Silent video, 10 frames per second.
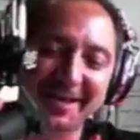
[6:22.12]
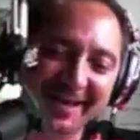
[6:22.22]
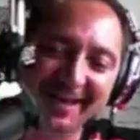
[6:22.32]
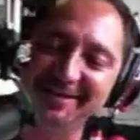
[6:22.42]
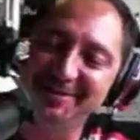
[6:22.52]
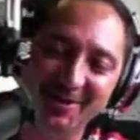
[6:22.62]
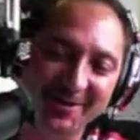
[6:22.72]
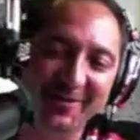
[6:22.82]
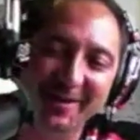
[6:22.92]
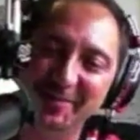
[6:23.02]
a, it's not
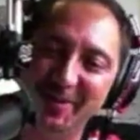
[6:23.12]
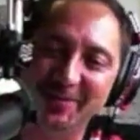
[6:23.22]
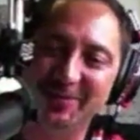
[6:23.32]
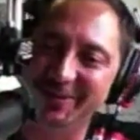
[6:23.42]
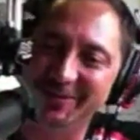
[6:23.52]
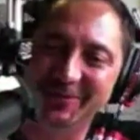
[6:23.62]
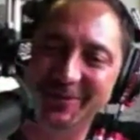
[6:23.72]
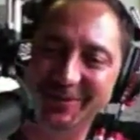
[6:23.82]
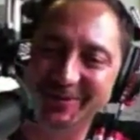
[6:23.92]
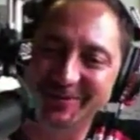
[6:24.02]
a very popular
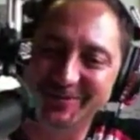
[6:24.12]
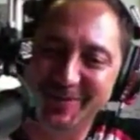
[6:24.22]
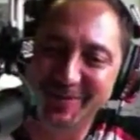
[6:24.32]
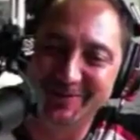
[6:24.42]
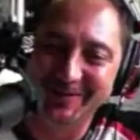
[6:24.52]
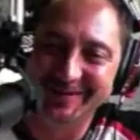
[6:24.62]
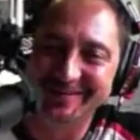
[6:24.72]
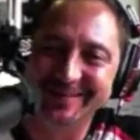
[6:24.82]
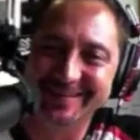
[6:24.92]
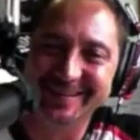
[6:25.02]
word at the moment.